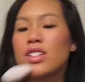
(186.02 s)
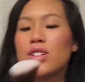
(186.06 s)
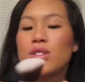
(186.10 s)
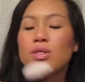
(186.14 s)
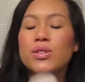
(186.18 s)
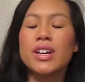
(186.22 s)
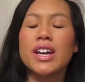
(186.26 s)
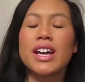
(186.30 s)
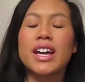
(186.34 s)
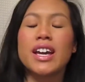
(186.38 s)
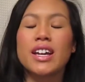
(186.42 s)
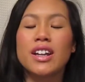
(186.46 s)
you
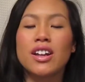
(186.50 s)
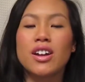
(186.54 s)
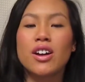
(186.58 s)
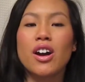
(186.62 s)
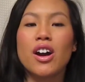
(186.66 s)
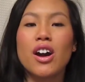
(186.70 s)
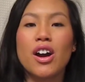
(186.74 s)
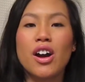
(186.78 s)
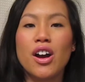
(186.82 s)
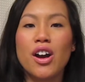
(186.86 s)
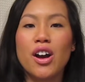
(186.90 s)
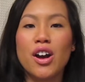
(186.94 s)
get
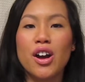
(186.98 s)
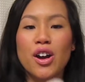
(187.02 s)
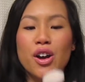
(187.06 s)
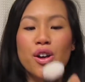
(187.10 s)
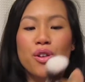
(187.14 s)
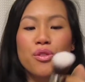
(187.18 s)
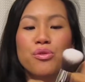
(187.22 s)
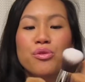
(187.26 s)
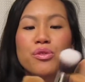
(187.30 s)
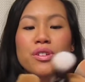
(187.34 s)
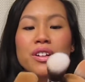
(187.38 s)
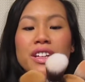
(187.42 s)

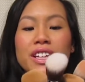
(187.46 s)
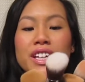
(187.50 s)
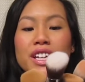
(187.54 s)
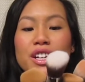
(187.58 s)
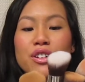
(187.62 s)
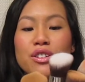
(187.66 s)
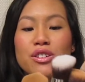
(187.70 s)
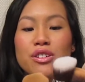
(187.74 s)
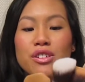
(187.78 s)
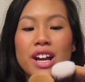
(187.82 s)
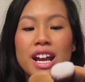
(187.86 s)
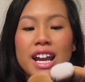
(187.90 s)
a really
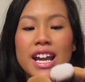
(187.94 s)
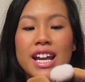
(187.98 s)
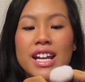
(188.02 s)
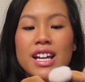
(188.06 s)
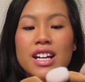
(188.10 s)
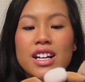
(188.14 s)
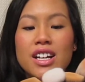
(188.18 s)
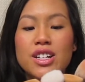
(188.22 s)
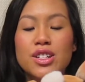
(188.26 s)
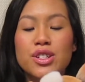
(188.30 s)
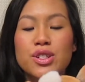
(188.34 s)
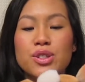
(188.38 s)

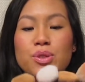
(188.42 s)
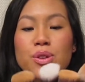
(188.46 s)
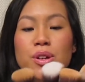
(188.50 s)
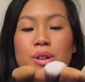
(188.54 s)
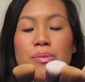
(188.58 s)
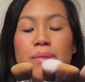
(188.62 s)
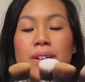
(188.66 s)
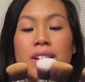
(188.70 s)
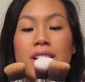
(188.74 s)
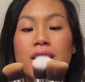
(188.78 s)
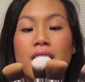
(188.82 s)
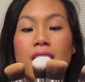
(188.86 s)
great
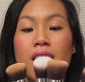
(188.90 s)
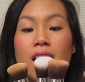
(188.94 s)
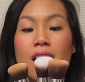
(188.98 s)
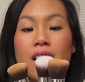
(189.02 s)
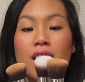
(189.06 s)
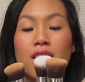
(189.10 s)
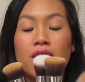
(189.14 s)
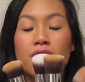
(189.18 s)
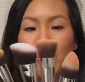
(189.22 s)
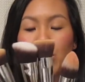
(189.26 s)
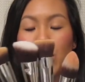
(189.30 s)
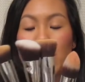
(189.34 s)
assortment
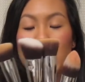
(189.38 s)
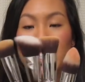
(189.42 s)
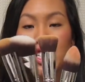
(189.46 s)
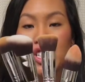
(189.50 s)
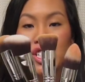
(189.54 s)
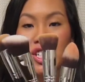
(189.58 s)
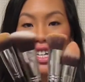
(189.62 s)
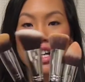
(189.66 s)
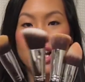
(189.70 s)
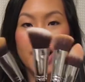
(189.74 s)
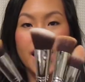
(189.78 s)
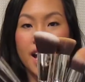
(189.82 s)
of
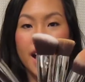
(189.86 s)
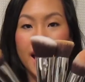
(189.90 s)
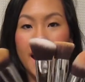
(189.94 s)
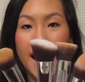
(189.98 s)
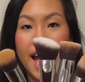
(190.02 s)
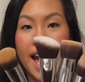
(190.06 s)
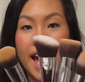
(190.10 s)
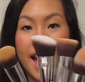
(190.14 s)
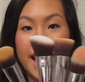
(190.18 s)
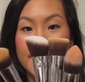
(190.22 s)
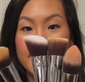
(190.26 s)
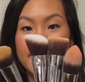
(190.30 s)
brush
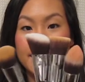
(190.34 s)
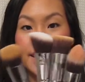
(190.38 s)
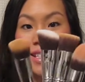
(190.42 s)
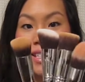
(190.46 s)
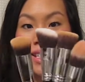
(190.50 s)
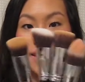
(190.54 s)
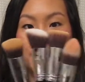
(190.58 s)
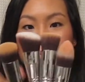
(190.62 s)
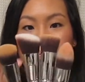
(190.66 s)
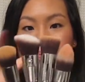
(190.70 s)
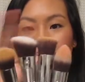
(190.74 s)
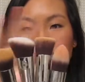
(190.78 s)

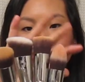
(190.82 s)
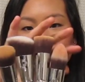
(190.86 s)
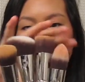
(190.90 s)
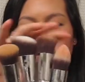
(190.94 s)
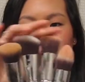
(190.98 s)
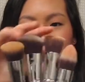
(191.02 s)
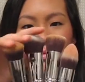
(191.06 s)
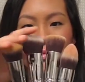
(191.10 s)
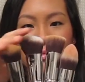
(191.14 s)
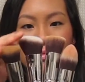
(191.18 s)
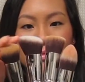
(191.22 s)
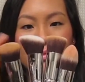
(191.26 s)
heads,
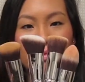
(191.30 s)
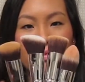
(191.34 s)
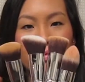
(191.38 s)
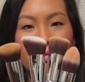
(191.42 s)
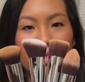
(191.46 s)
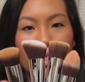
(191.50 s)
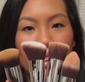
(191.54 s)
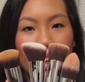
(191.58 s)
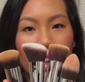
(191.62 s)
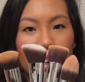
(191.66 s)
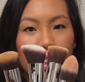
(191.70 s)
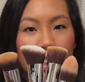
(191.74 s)

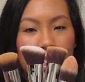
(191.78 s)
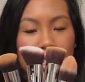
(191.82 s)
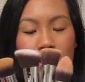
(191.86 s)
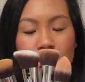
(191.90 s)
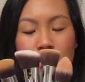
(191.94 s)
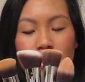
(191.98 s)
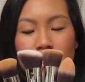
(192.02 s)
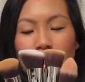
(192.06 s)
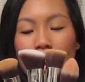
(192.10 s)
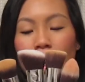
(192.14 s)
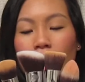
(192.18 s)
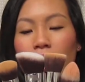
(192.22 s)
I guess
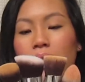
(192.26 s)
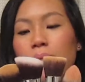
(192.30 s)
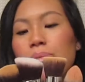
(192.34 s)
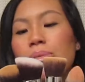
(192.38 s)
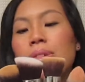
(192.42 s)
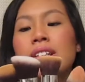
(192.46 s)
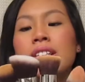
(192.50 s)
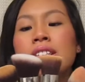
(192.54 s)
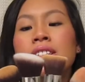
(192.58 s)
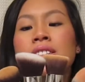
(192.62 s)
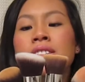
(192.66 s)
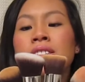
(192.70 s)
you can call
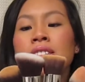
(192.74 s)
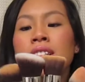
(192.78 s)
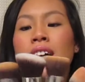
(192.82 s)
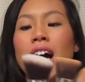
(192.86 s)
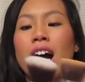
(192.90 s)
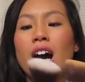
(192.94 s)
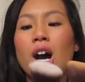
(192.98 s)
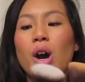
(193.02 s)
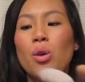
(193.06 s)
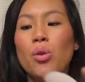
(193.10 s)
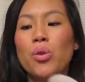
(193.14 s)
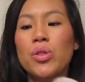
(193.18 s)

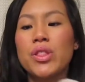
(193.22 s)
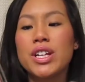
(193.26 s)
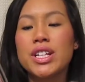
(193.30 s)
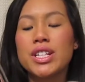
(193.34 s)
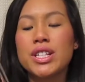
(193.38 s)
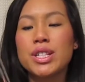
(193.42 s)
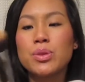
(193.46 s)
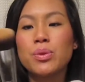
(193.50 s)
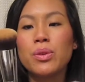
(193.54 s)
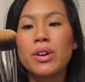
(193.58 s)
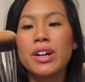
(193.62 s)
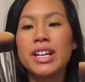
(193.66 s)
them.
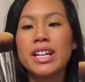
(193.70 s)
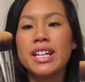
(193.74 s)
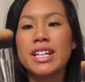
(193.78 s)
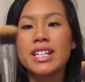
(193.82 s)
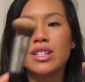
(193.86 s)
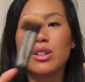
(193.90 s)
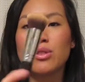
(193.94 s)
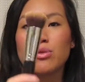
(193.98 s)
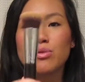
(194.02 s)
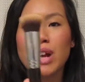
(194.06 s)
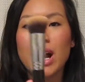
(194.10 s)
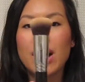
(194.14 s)
This one
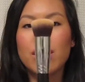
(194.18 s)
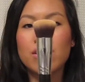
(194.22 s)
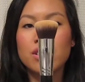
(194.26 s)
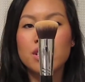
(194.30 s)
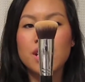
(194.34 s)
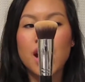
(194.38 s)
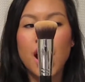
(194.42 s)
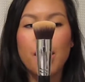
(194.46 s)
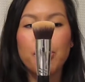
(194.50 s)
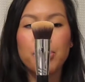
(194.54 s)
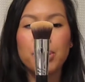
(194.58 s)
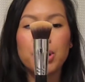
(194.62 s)
is a round
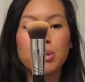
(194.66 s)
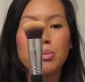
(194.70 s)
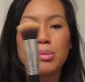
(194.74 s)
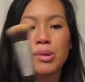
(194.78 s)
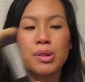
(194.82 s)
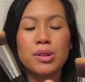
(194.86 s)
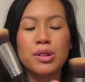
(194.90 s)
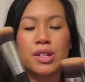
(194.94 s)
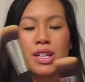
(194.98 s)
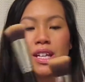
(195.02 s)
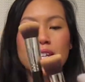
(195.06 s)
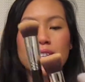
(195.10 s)
top
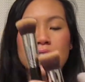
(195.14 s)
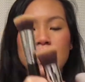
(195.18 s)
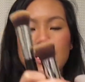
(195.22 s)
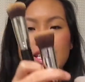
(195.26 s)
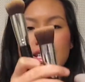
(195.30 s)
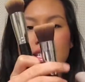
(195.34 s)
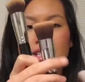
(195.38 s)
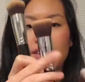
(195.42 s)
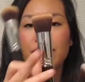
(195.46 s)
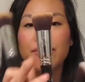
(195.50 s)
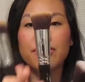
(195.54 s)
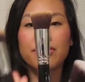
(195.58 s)
Kabuki. This
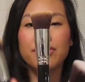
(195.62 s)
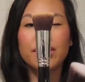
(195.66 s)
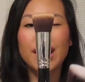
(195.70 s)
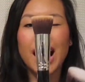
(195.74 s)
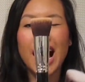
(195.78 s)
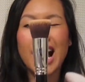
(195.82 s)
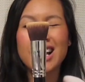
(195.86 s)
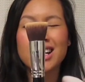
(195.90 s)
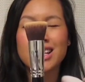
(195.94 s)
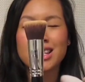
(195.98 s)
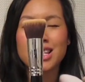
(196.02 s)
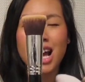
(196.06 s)
is a
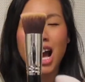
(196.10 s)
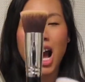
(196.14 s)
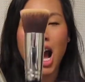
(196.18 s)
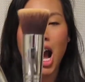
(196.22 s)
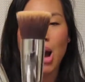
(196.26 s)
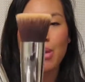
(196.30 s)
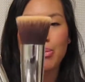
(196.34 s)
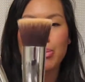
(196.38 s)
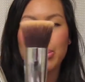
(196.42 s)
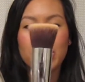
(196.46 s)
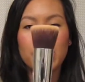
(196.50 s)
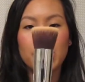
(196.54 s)
flat
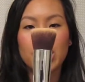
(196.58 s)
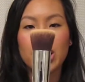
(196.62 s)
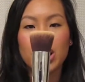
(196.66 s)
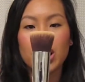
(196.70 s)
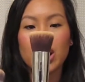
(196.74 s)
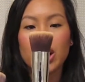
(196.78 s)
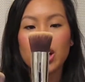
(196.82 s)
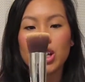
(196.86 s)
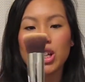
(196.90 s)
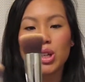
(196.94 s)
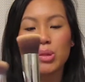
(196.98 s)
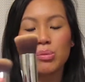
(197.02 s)
top
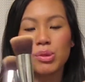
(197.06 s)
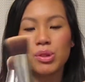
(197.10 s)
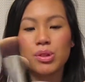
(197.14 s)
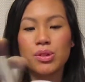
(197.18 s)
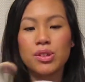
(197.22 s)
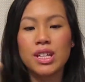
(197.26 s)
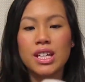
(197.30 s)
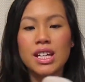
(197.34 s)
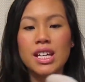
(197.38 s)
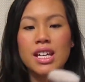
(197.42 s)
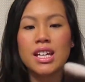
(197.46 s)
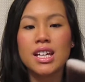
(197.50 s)

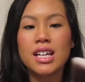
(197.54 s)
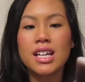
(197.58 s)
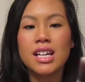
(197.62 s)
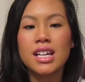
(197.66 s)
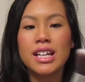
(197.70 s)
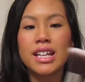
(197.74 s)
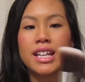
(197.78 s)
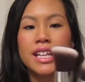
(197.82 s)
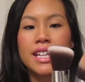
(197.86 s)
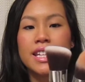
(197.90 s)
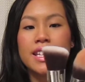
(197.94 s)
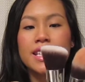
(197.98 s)

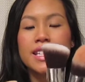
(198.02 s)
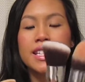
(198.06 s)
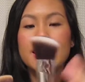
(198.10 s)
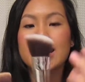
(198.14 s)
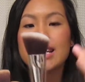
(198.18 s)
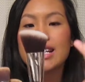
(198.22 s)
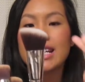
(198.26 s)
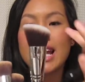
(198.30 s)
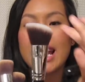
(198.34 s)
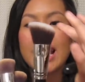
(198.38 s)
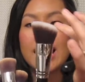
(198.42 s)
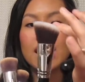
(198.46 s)
Kabuki. This is
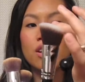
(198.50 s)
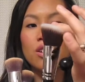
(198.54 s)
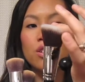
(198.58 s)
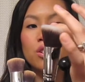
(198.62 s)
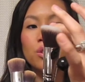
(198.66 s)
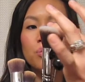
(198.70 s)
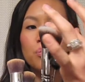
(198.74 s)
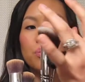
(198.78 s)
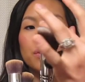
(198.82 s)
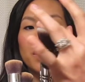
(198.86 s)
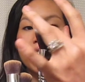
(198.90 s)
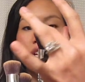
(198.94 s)
an
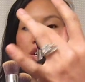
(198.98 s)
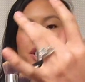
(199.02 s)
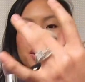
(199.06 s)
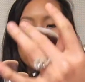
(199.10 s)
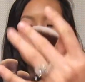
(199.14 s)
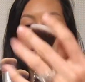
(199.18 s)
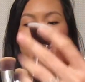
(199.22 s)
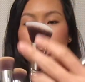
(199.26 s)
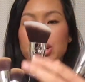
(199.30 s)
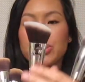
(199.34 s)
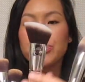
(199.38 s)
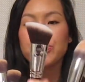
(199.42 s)
angled
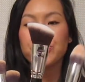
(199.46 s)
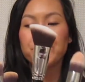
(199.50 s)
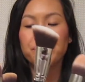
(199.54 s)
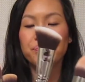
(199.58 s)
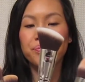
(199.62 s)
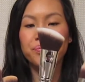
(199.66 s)
blusher.